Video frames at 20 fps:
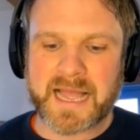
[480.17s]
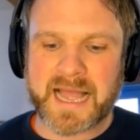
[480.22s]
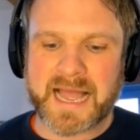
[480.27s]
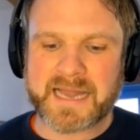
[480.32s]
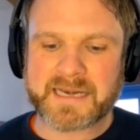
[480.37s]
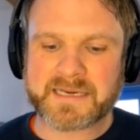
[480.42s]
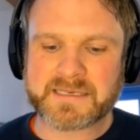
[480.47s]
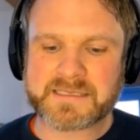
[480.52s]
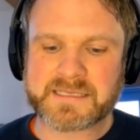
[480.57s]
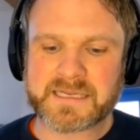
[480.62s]

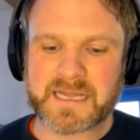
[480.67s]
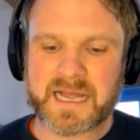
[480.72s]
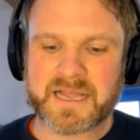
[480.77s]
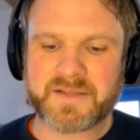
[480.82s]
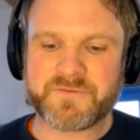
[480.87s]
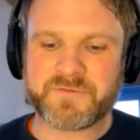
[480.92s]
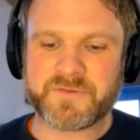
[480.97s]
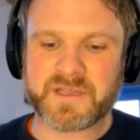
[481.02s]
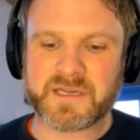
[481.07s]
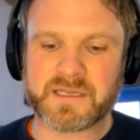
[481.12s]
and I
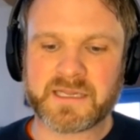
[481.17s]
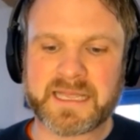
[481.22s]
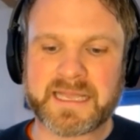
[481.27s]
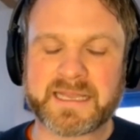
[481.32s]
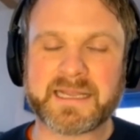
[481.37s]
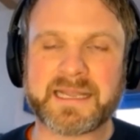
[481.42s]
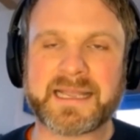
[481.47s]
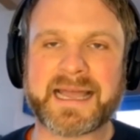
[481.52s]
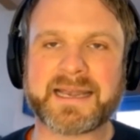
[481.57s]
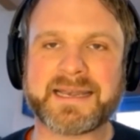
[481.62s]
feel
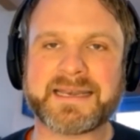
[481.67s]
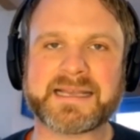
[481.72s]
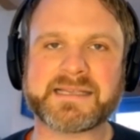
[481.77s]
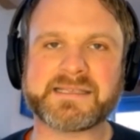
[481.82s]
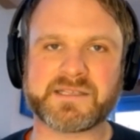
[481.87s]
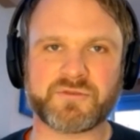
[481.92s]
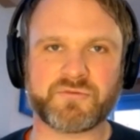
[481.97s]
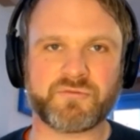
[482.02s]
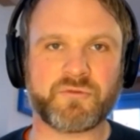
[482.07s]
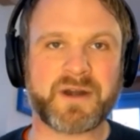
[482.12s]

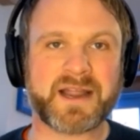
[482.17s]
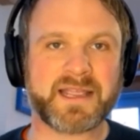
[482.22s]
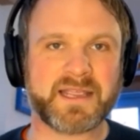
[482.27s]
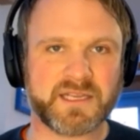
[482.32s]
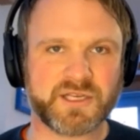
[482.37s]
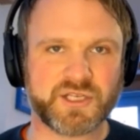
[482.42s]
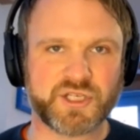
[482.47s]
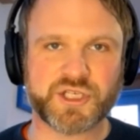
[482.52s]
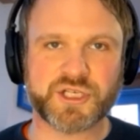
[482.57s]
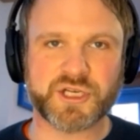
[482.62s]
incandescent
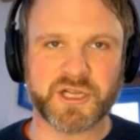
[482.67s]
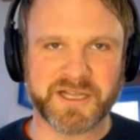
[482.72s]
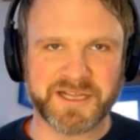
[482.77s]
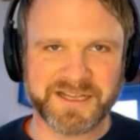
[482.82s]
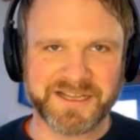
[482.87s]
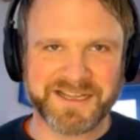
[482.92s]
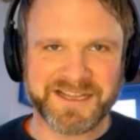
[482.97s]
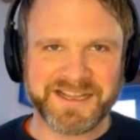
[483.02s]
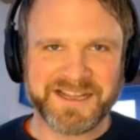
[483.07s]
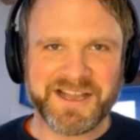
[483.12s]
rage
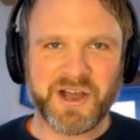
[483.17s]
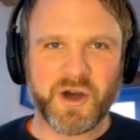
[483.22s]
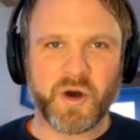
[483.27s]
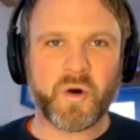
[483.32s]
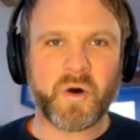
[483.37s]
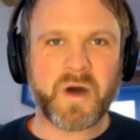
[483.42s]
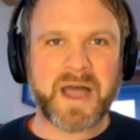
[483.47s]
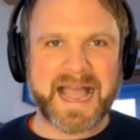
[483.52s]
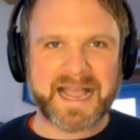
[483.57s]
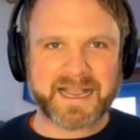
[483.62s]

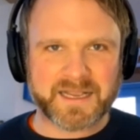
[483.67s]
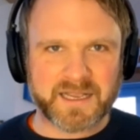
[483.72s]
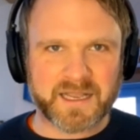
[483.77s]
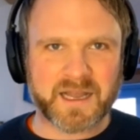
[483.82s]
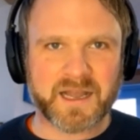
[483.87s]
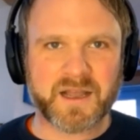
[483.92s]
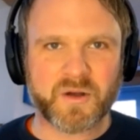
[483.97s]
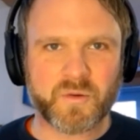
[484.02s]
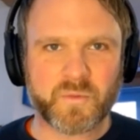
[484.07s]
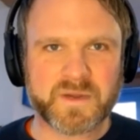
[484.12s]
or
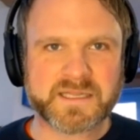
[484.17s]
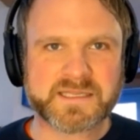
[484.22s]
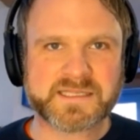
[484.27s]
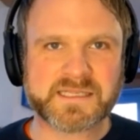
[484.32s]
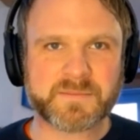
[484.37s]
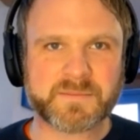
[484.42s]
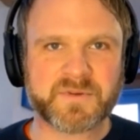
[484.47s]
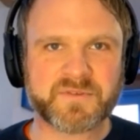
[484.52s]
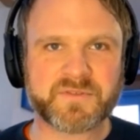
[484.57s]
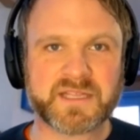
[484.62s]
anger with
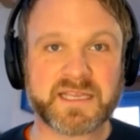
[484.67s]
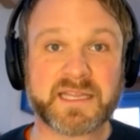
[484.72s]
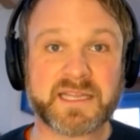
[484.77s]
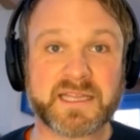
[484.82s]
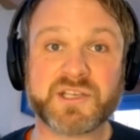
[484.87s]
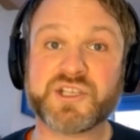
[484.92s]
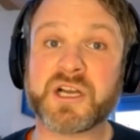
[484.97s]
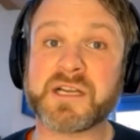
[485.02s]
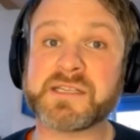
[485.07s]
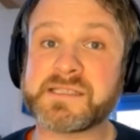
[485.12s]
some of the
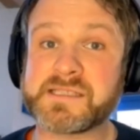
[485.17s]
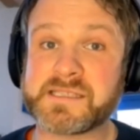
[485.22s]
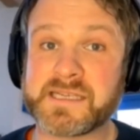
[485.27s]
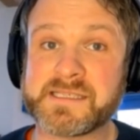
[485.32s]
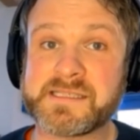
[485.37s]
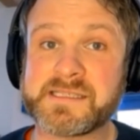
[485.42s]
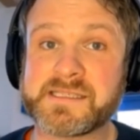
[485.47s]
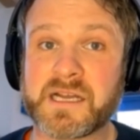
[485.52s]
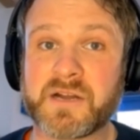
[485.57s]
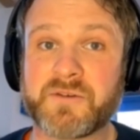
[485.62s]

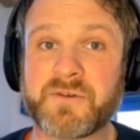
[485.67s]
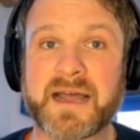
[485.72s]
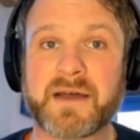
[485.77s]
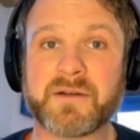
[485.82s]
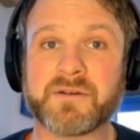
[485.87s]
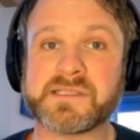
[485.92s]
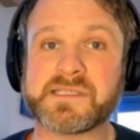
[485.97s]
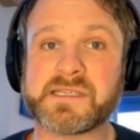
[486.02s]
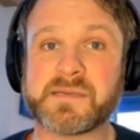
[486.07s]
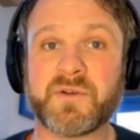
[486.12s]
injustice
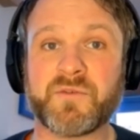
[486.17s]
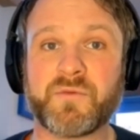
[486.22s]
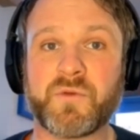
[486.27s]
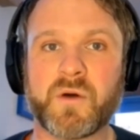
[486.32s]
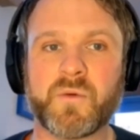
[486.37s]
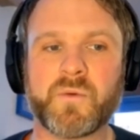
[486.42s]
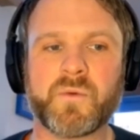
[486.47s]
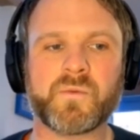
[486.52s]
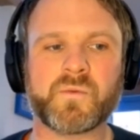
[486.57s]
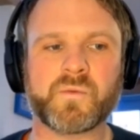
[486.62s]
around some of
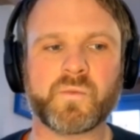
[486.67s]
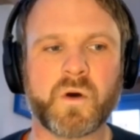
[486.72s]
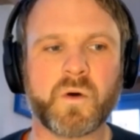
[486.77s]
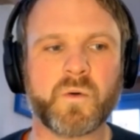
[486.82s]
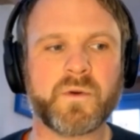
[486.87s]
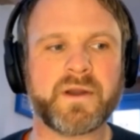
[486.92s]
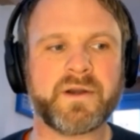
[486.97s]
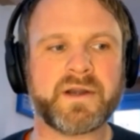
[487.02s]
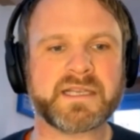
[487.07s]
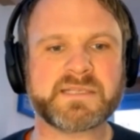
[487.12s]
what
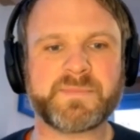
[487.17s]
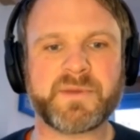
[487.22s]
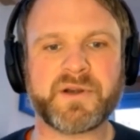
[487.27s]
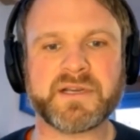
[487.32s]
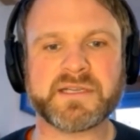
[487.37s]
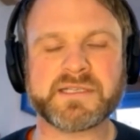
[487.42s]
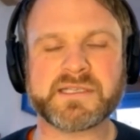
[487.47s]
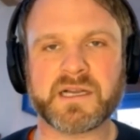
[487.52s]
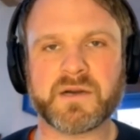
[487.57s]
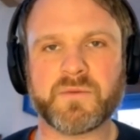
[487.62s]
we're
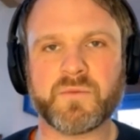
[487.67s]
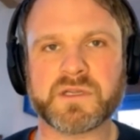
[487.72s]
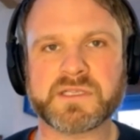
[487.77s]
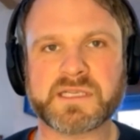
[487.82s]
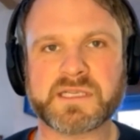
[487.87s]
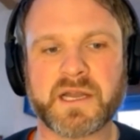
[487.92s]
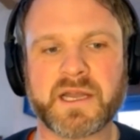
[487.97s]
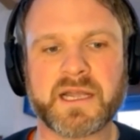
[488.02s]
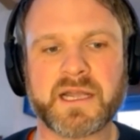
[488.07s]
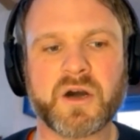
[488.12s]
experiencing and what's
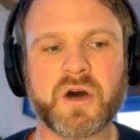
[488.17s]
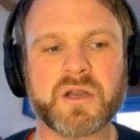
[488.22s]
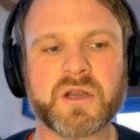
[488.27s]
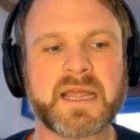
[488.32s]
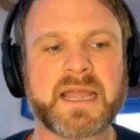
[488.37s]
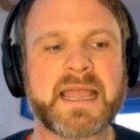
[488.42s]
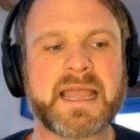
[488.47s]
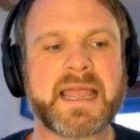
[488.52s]
going on.